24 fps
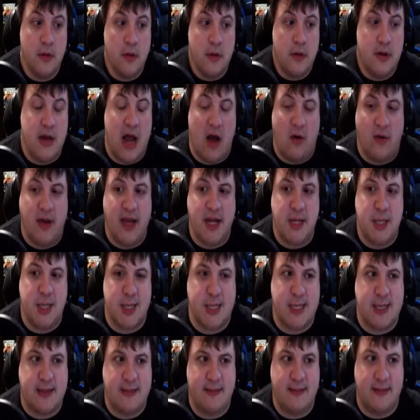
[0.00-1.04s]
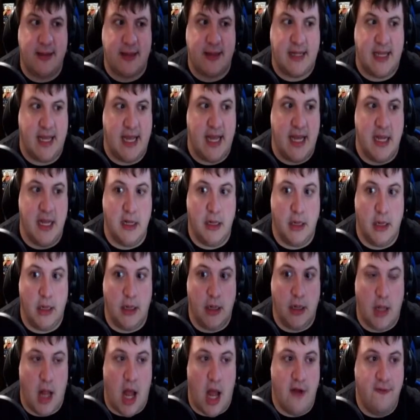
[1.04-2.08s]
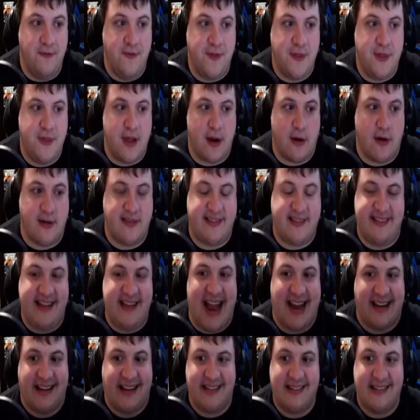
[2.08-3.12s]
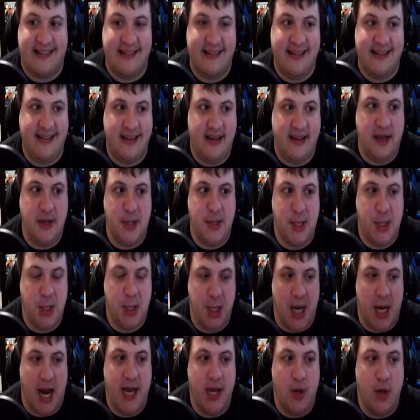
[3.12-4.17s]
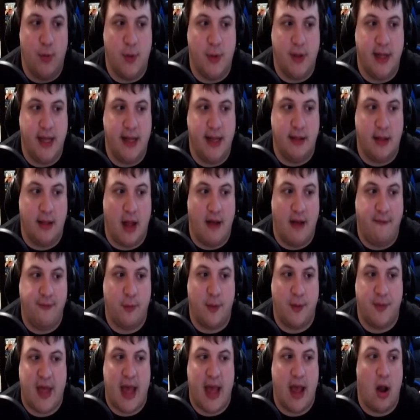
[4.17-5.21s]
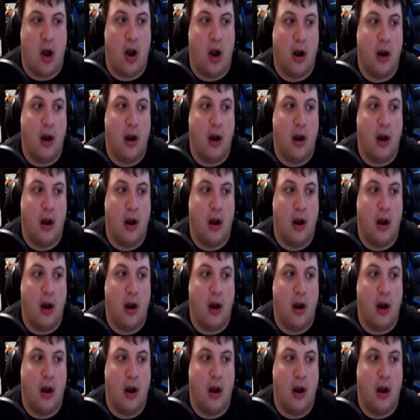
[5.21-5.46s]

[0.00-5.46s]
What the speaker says: no? He loves their aesthetic. He genuinely loves what they are.